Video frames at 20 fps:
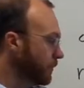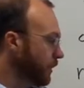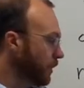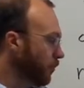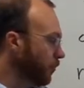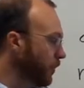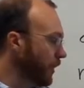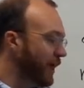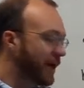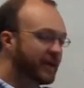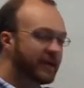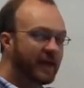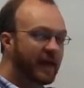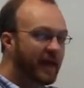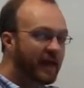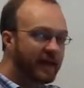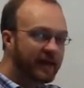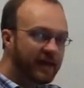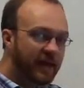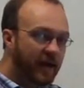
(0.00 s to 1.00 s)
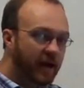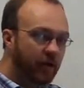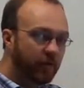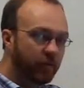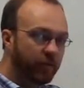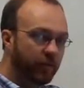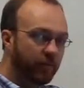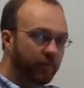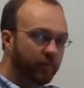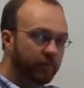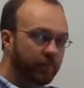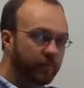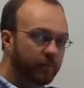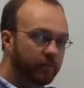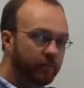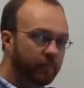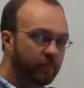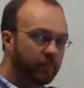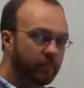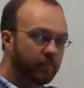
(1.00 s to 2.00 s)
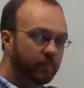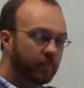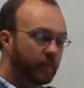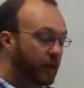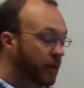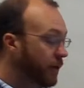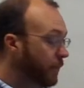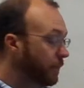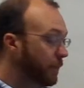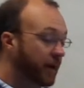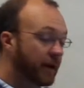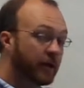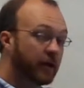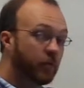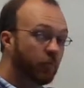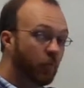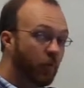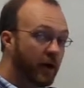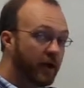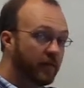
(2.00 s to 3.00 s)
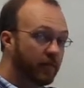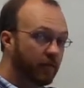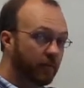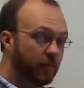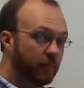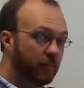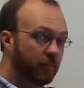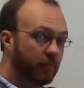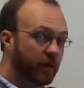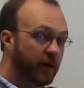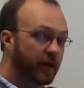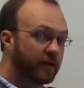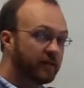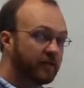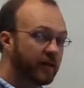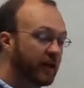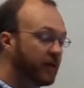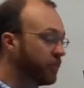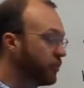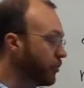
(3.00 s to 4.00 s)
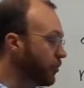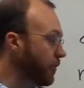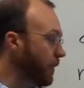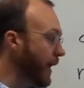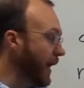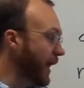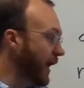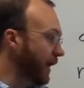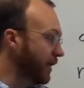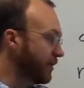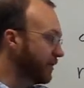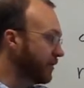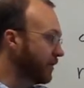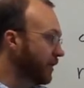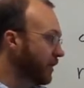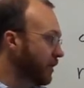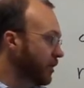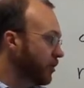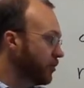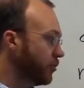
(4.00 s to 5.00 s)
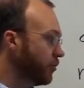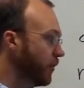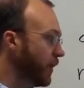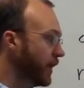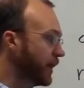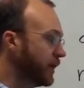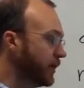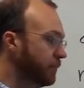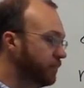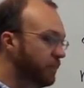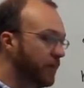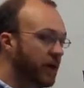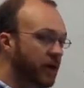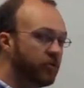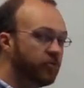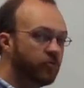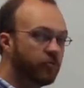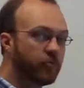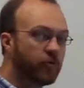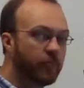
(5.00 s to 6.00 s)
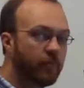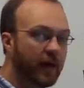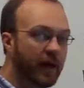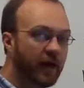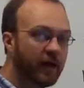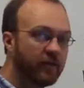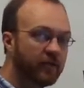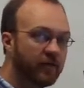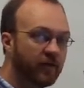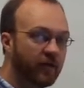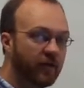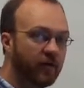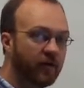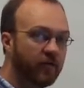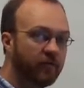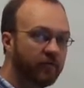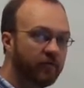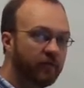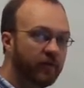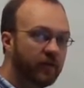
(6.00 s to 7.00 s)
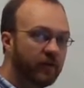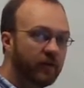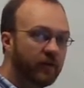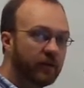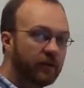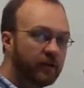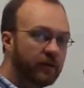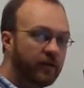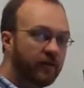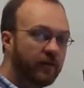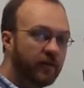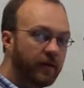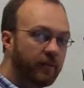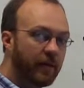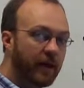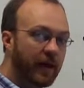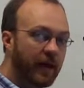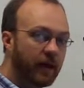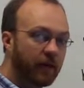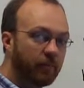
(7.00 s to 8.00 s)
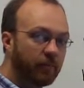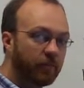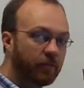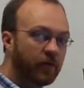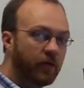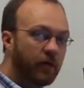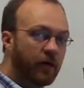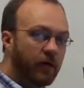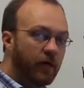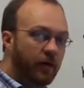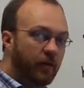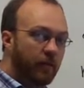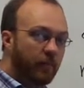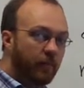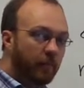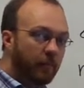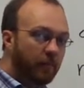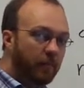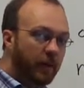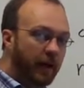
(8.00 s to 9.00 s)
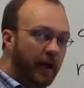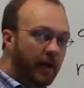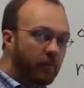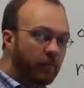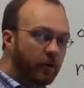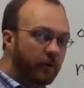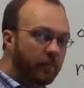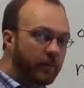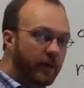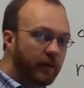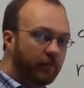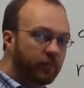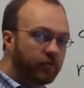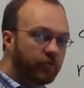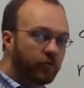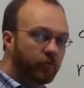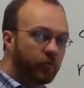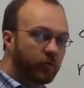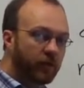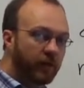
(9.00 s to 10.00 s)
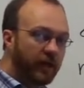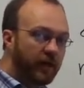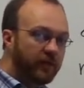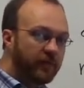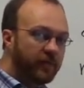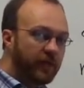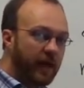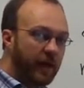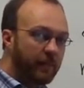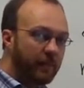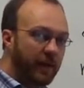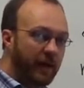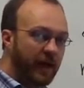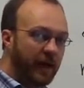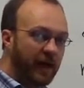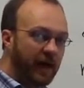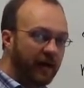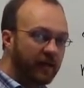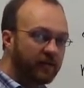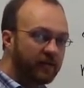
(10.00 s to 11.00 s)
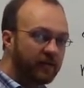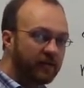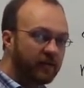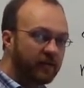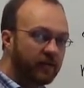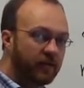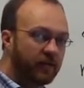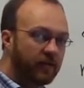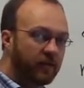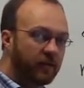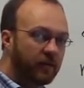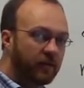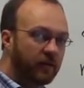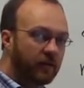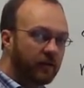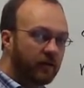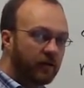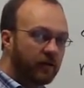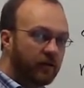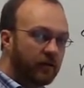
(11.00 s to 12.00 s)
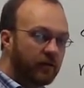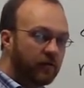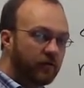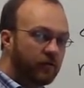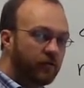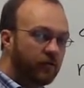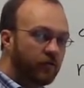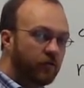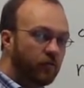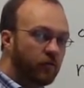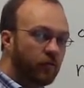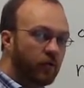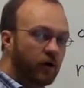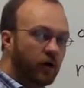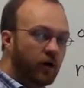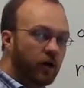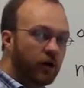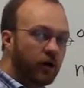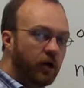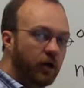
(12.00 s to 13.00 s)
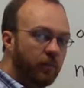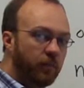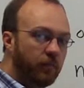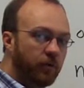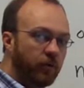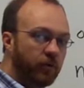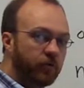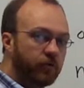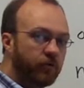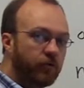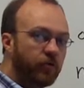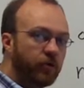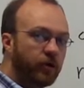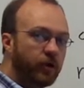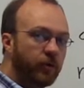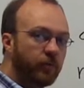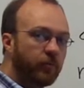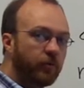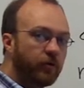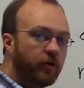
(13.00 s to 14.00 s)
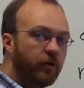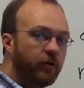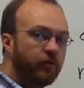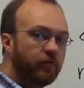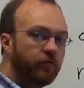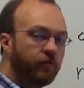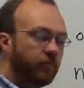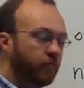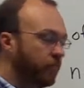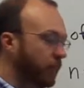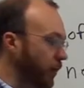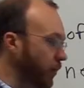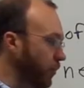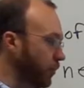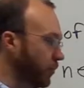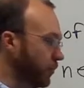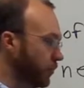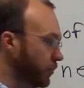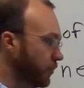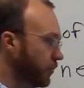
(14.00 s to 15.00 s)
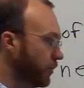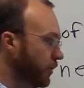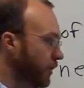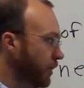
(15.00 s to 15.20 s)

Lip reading: Well, I can't count them, but I can weigh them. I can take their mass. So I can measure the mass of lithium atoms. But I want to be able to relate that mass to a number, to the number of moles.